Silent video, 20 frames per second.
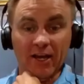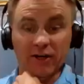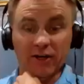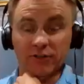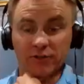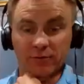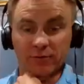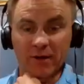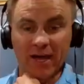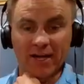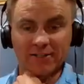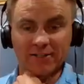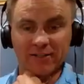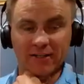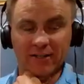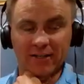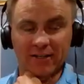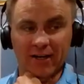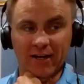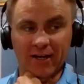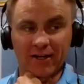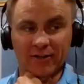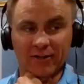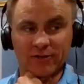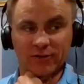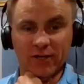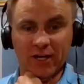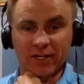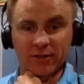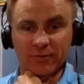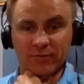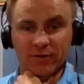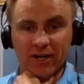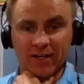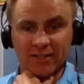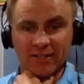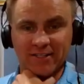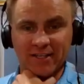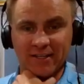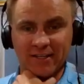Yeah, could you imagine trying to
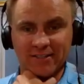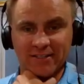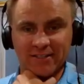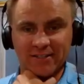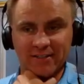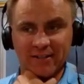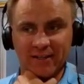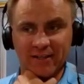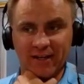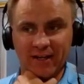process